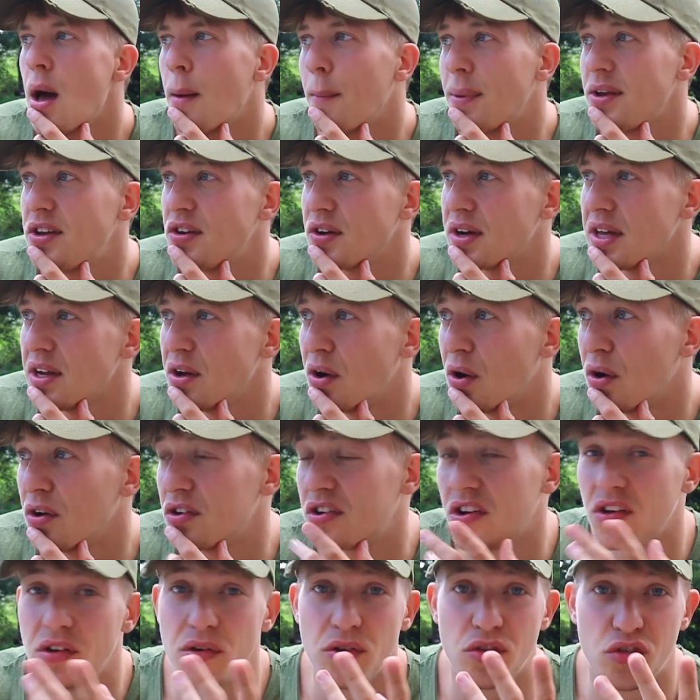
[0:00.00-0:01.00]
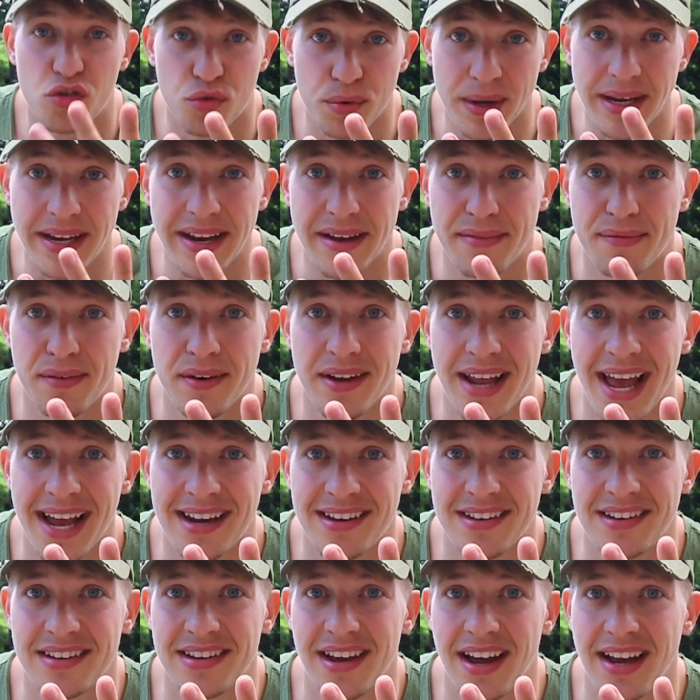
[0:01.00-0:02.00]
But you can also do 3 different
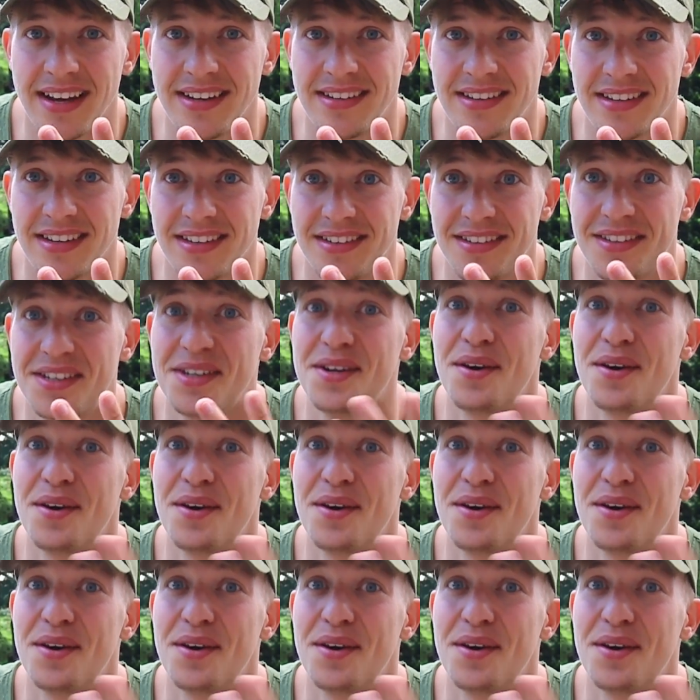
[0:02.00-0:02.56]
exercises